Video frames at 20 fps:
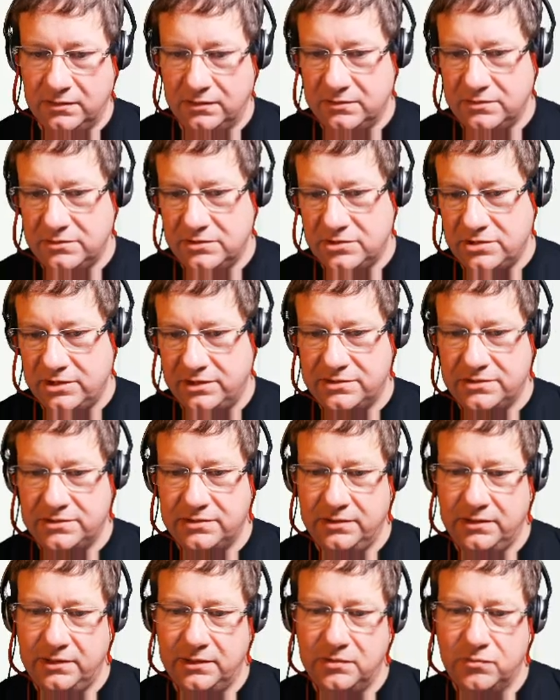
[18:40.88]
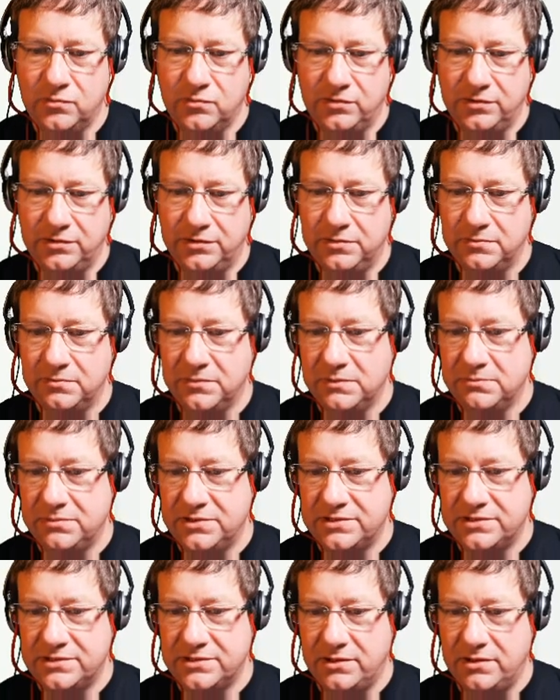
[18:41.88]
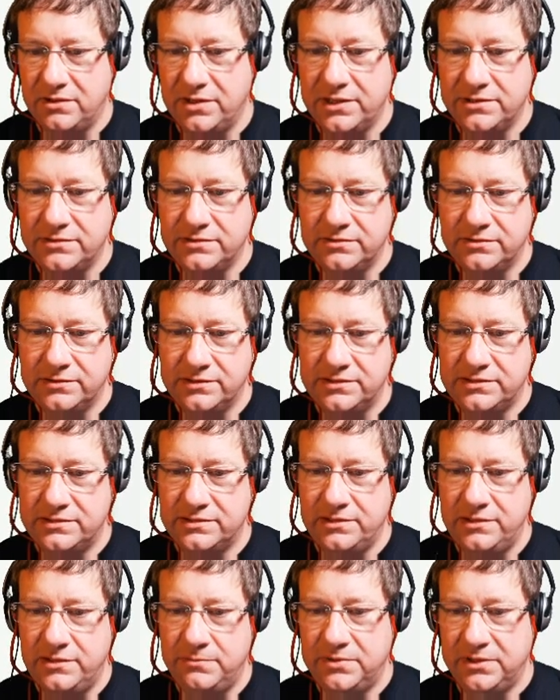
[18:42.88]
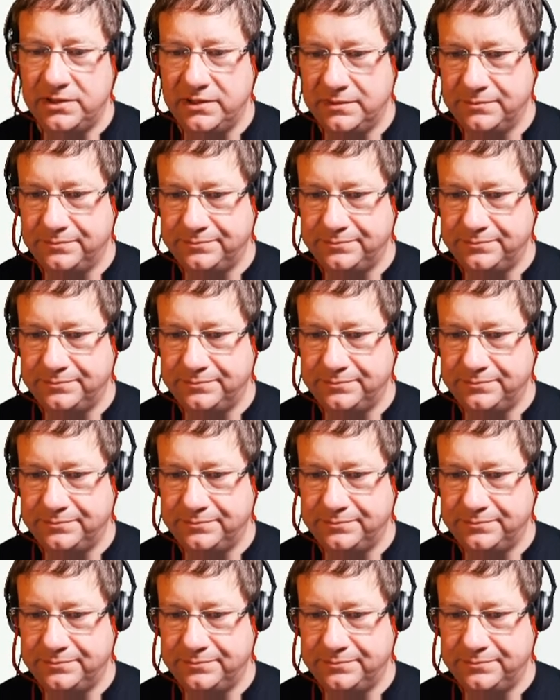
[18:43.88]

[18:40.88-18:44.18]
chest in room beside the sleeping